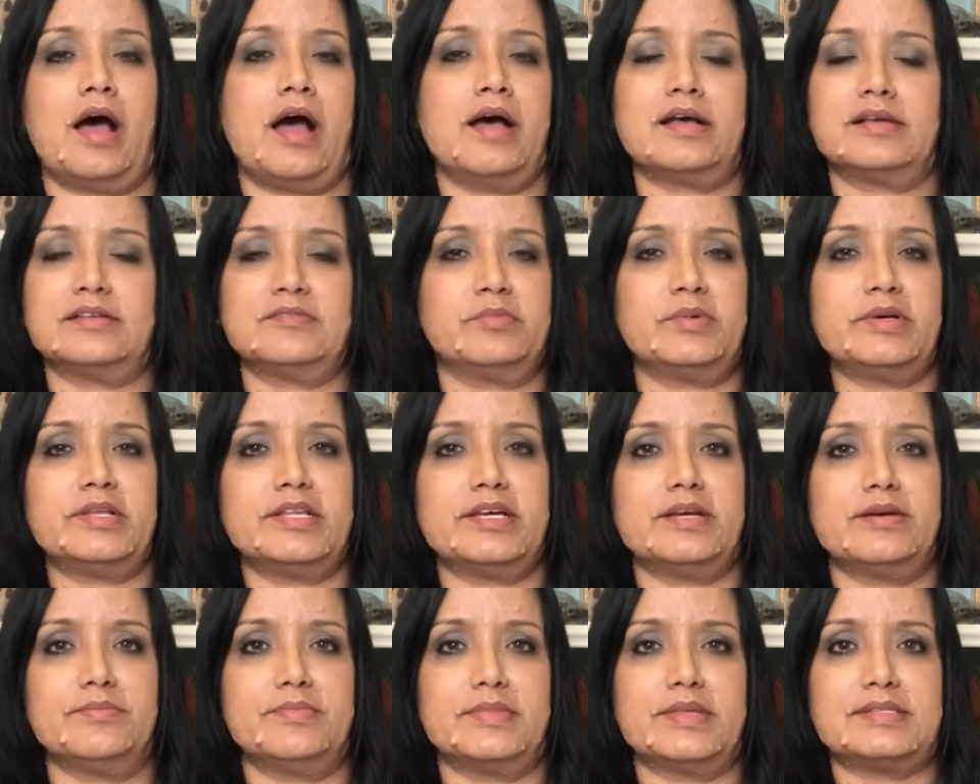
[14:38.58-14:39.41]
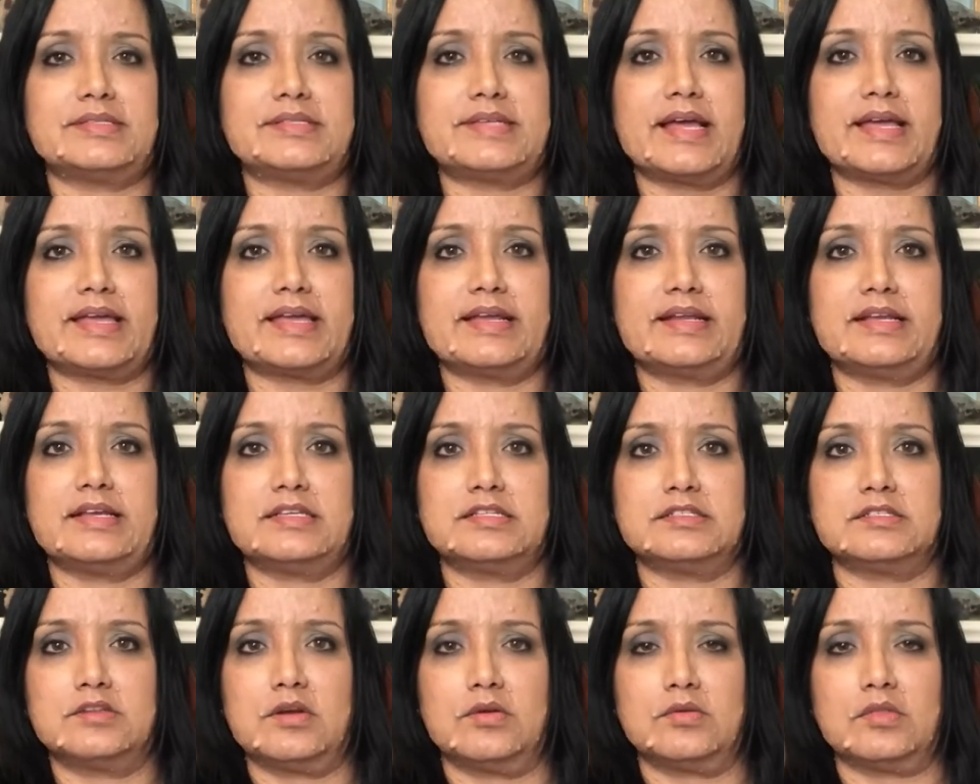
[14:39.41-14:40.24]
Wilhelm II is
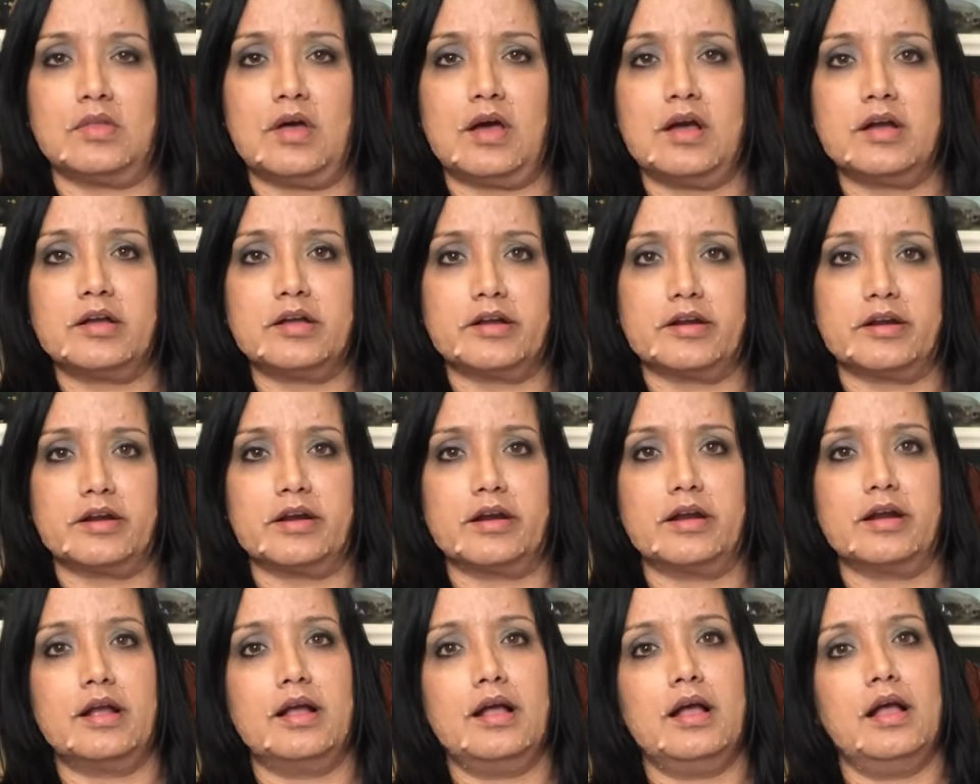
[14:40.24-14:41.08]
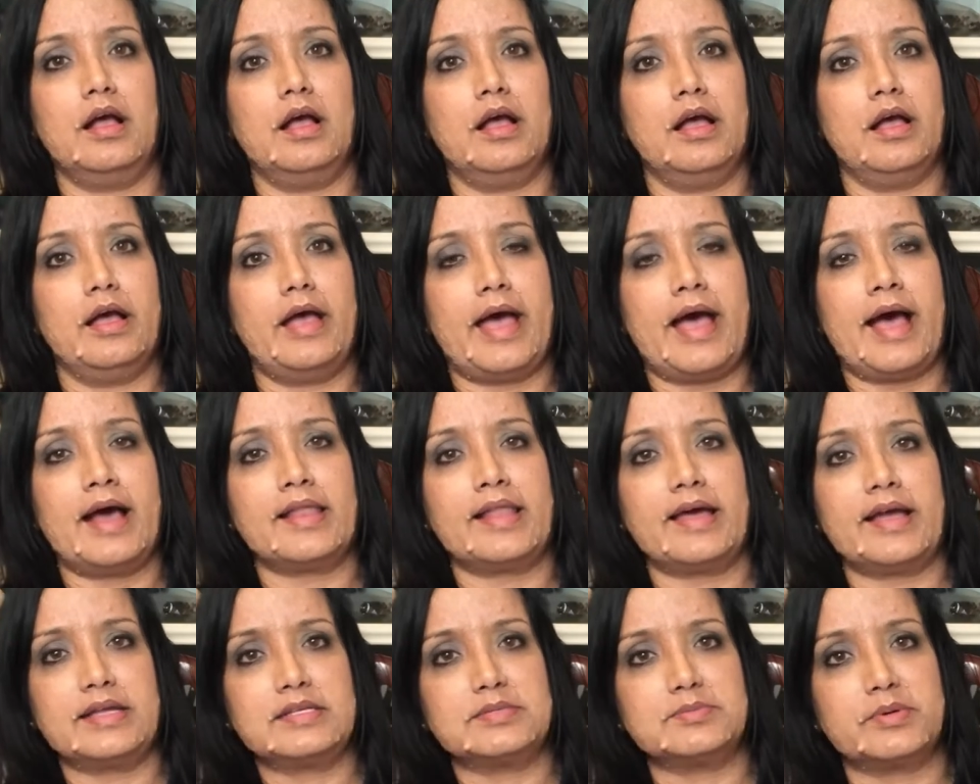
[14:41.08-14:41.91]
no longer
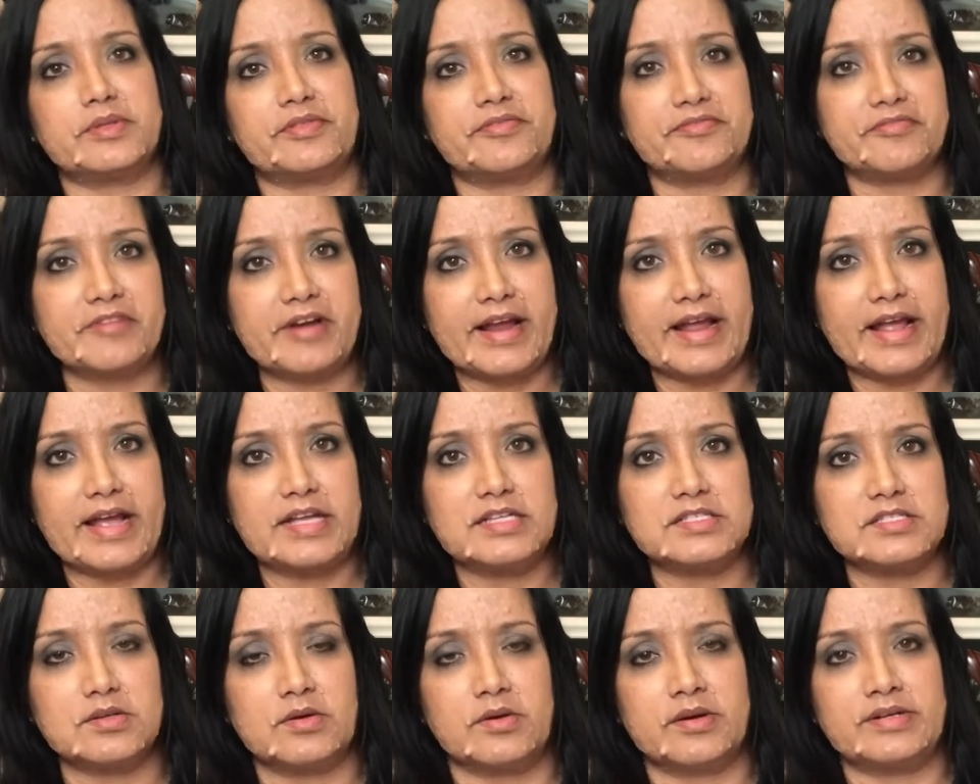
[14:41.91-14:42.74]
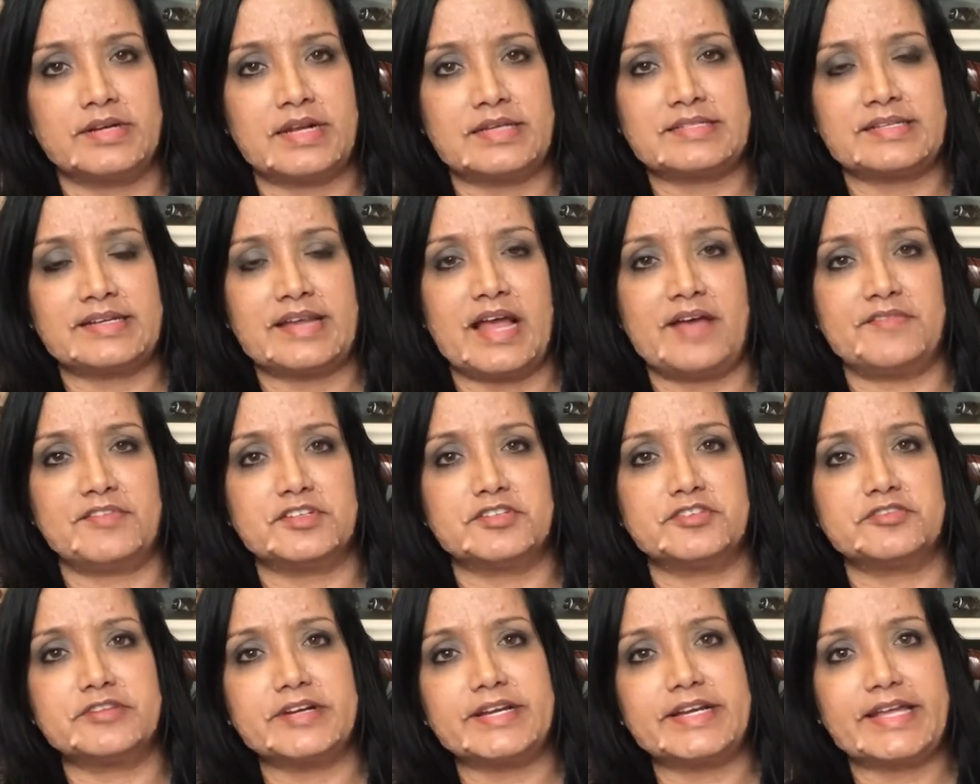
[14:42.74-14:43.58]
allies with France or doesn't have a
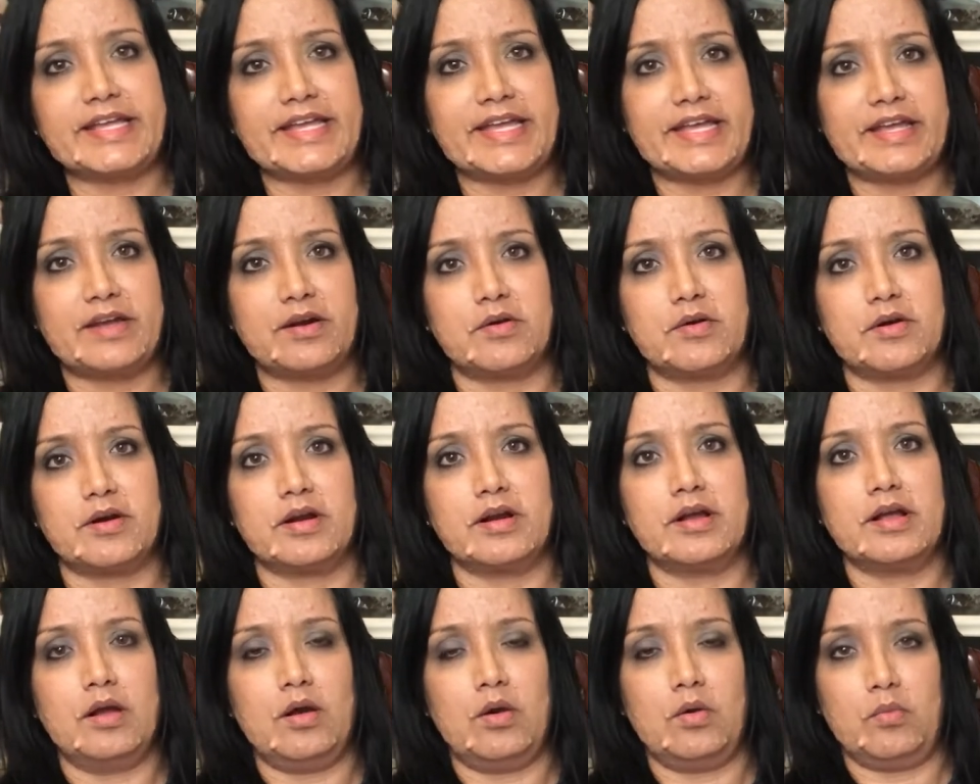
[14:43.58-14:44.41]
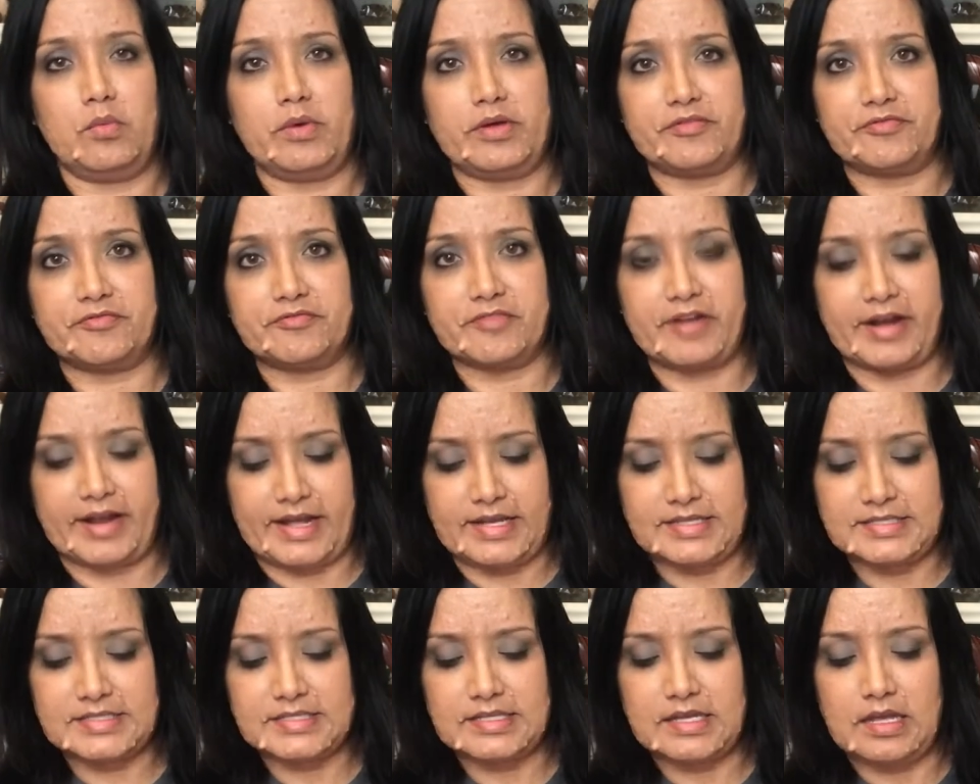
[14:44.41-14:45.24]
treaty with
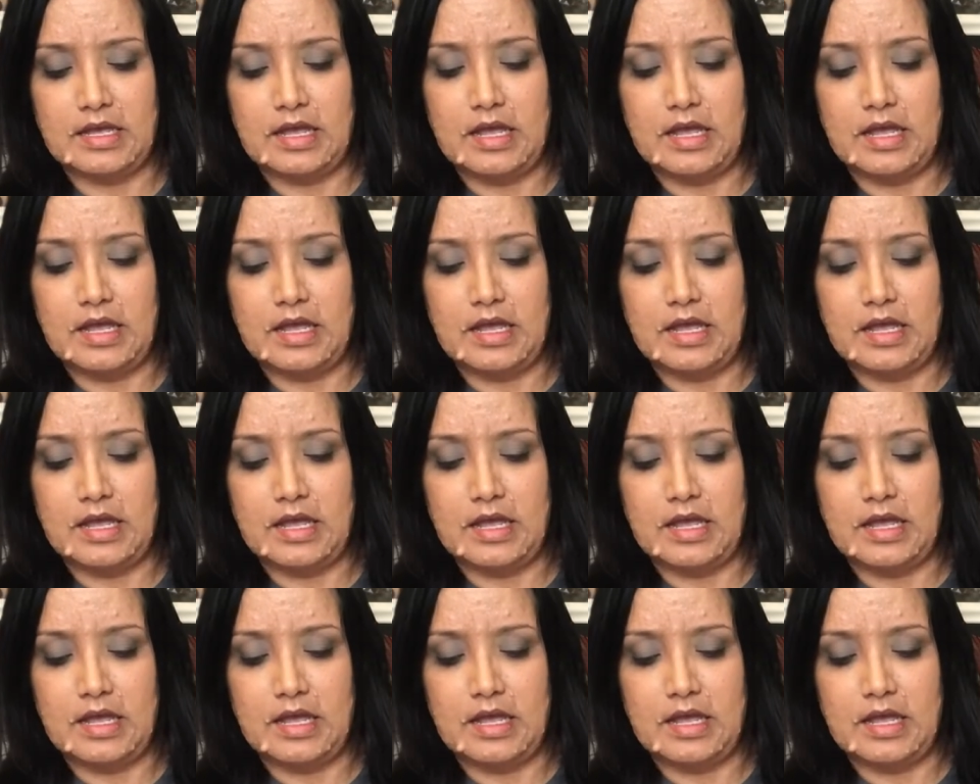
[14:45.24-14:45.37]
France,